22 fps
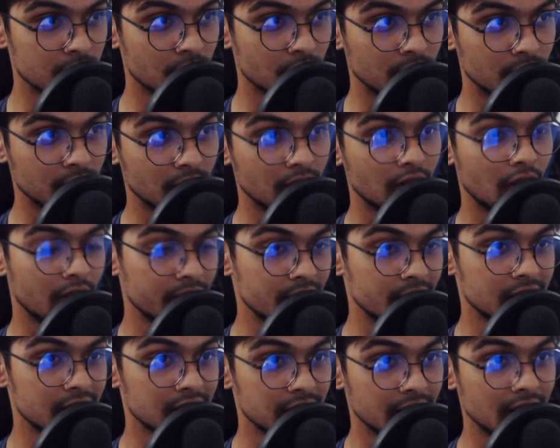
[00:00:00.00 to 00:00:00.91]
So
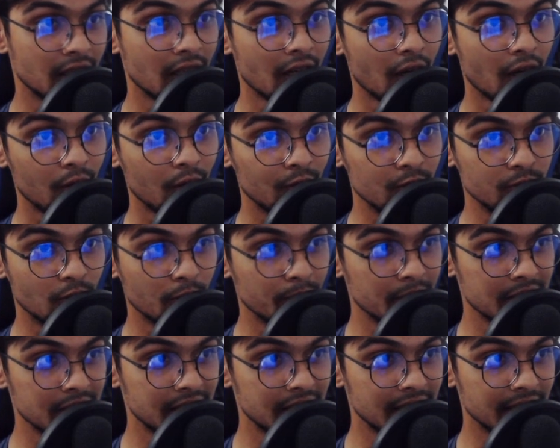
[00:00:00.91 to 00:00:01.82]
obviously we
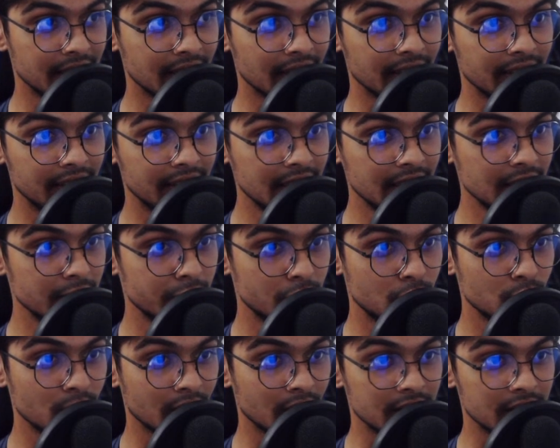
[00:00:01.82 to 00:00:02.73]
won't be seeing these
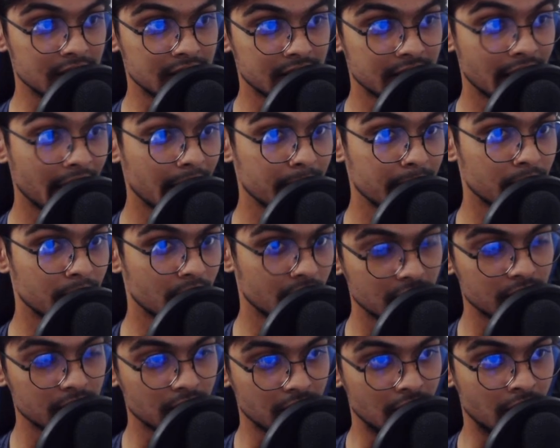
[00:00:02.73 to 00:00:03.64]
two at the same
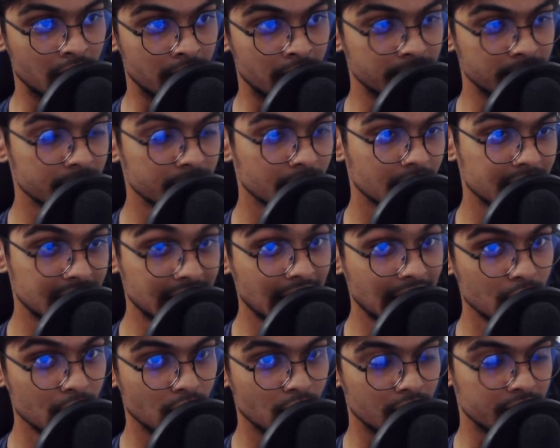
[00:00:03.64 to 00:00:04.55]
SKU.